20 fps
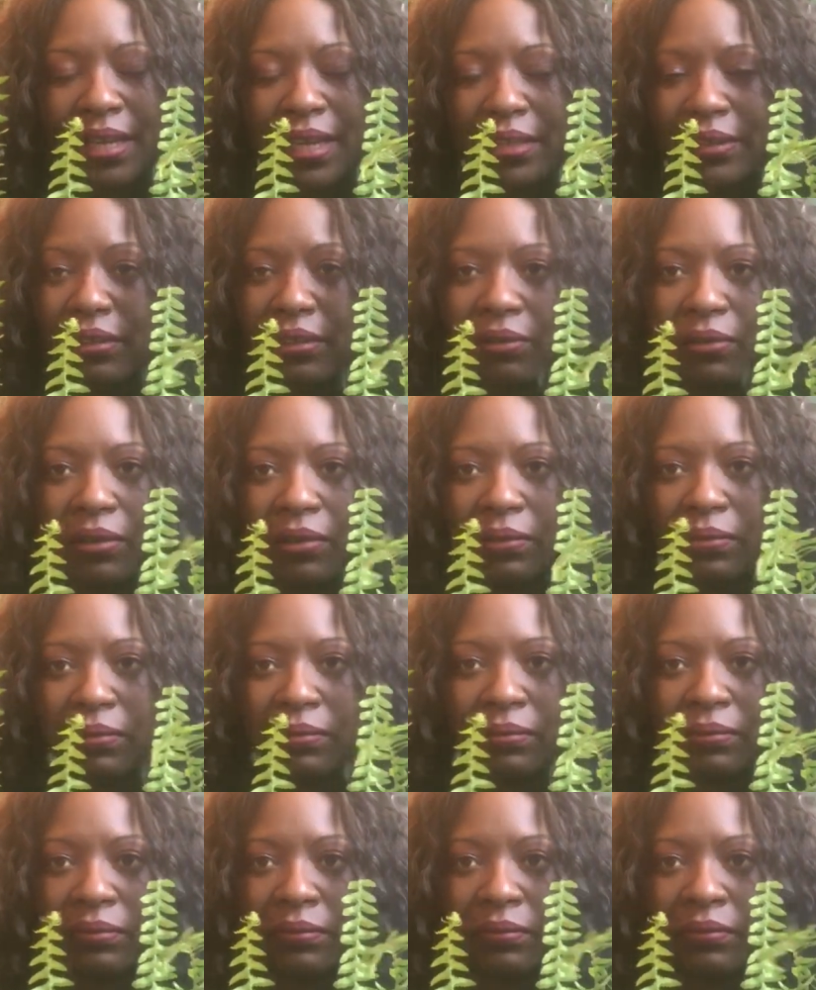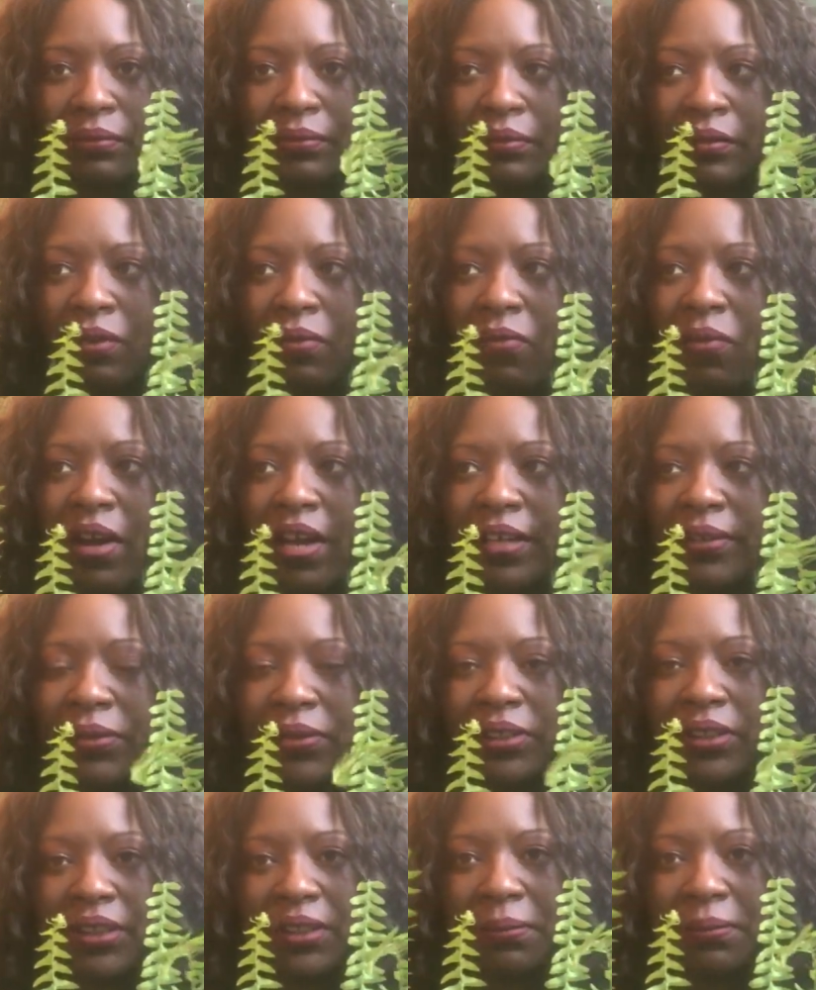I don't know why, it's
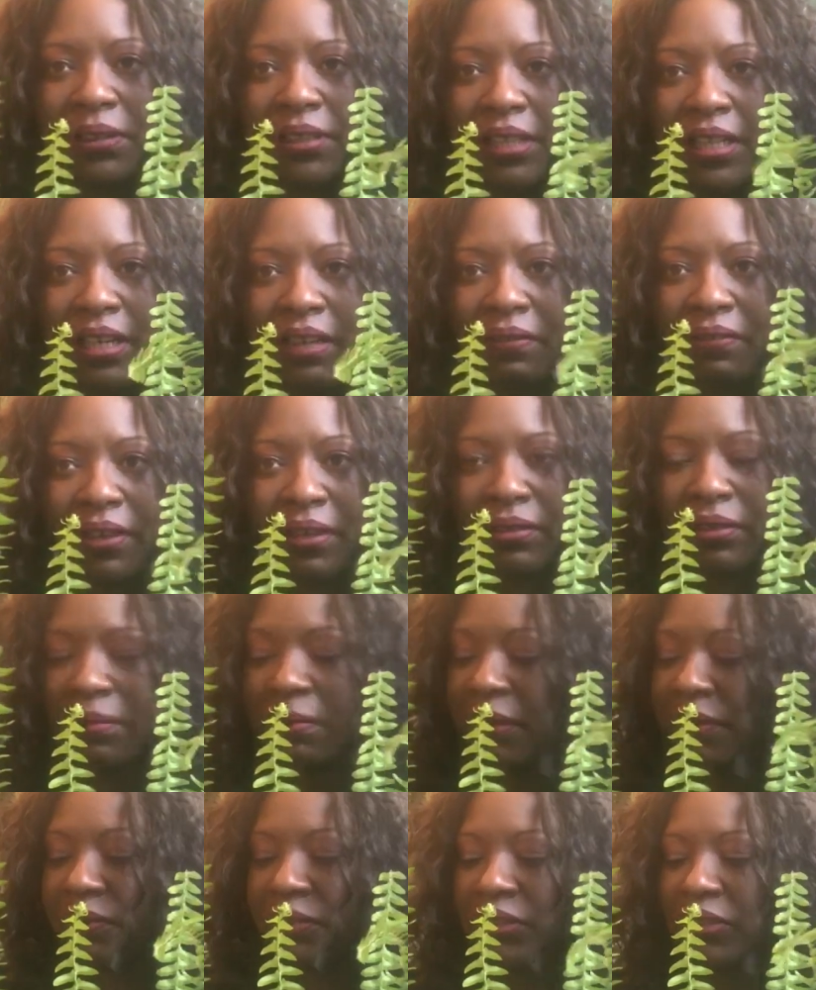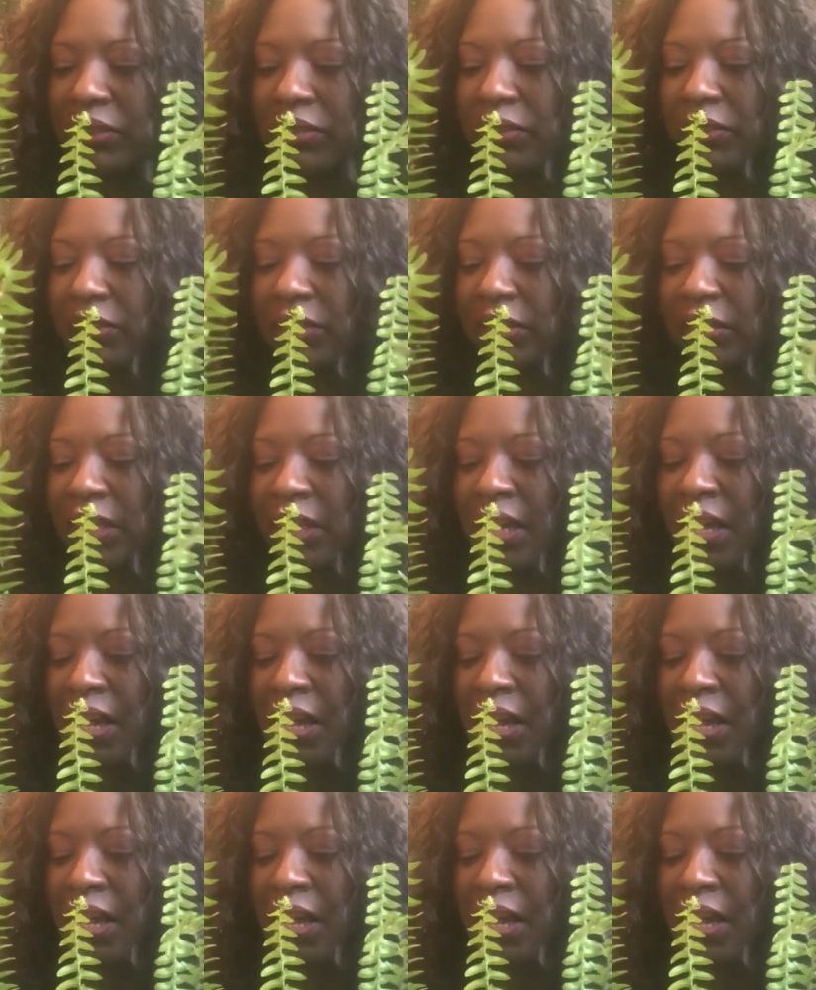just something that I found in my research.